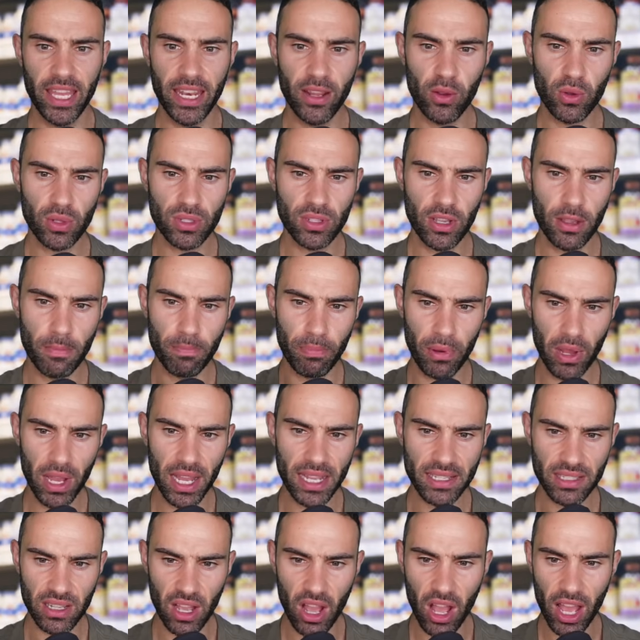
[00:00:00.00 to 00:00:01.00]
It also
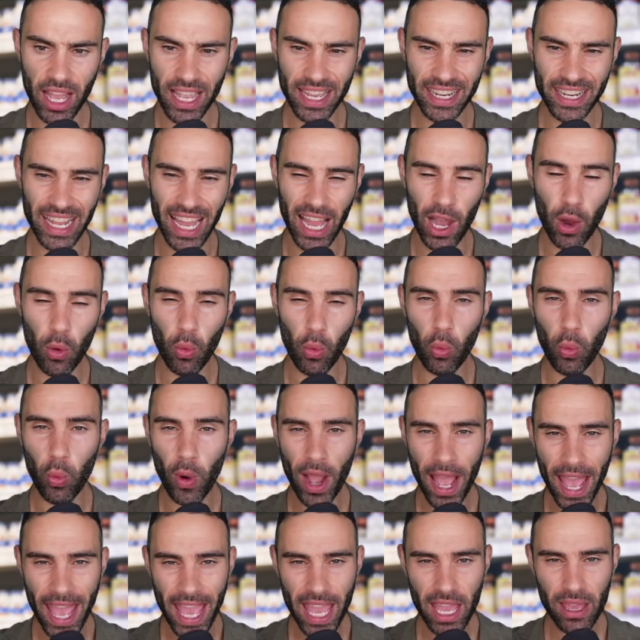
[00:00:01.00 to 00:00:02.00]
binds iron
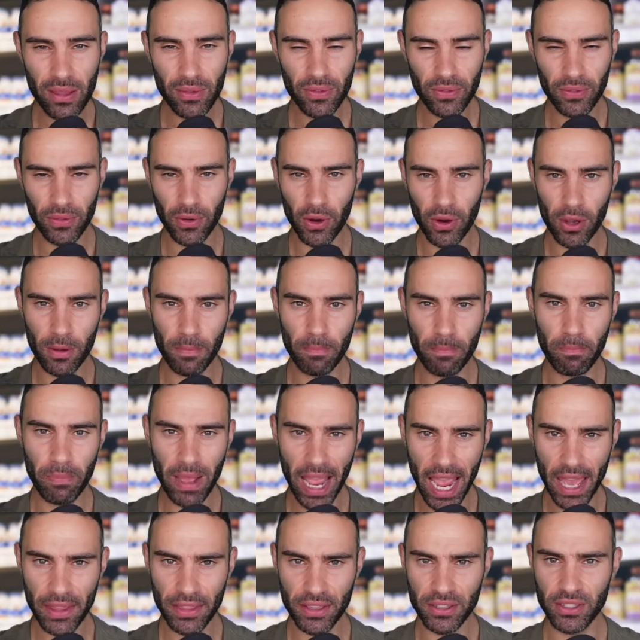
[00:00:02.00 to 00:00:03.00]
away from
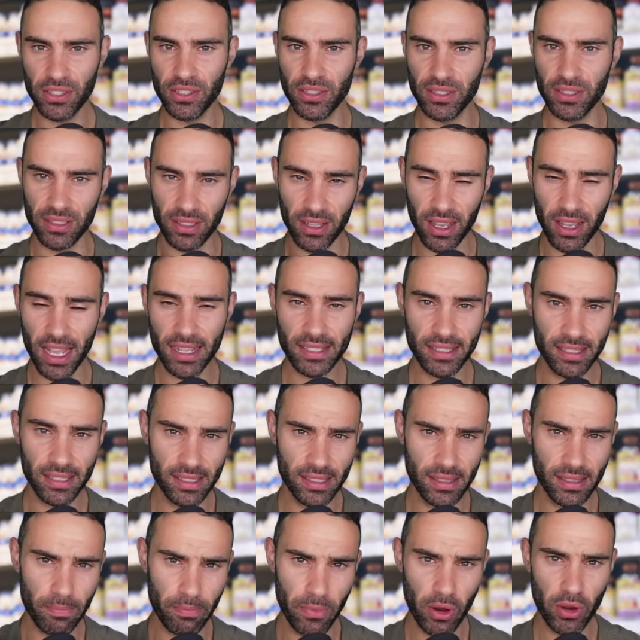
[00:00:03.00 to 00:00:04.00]
pathogens. Guys, this
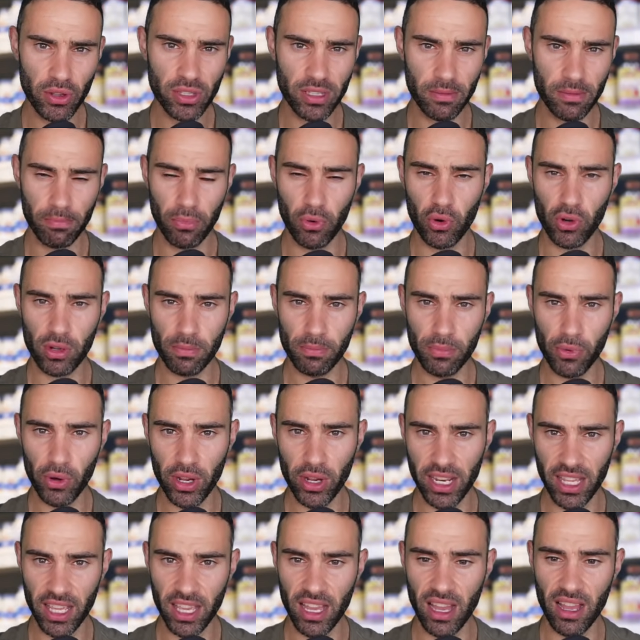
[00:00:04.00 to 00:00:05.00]
is the most important
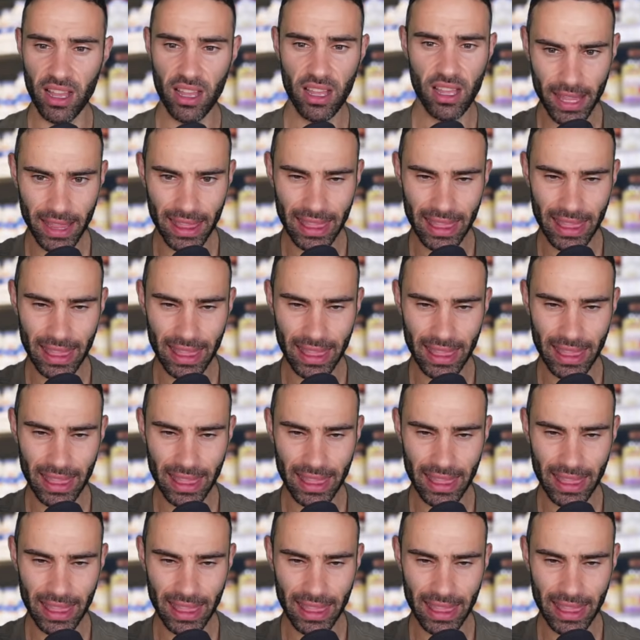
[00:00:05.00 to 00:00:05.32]
point here.